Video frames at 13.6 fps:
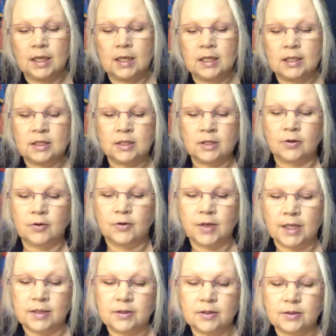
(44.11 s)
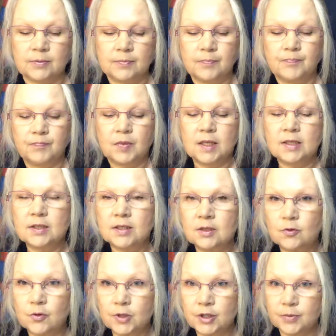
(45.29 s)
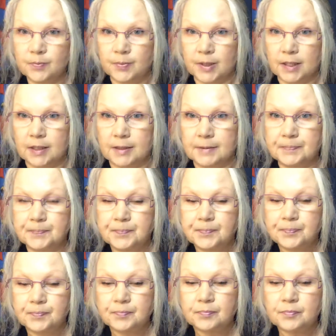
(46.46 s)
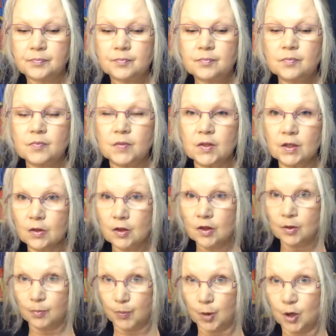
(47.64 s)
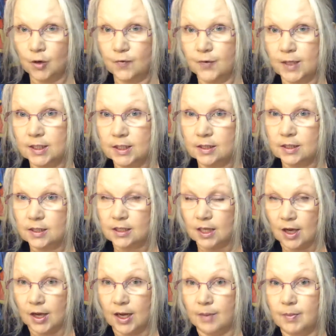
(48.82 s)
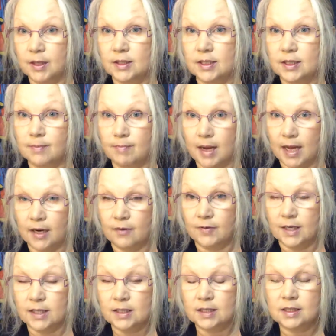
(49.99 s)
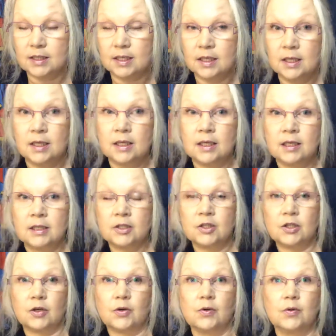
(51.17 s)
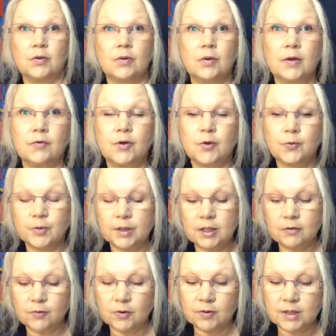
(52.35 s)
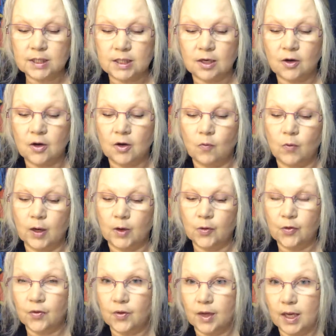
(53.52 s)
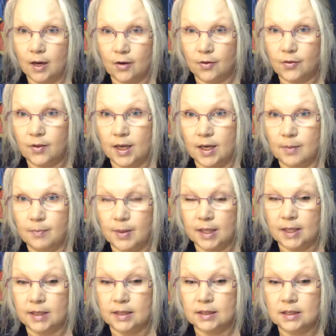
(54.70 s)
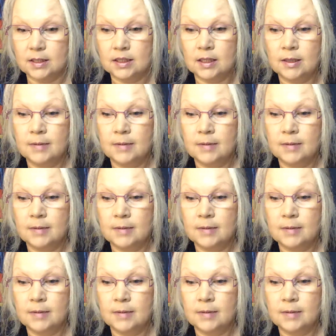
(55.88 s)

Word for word: So, okay, so this is going to be the perfect time to manifest. So if you're really focusing on wealth, health, and abundance,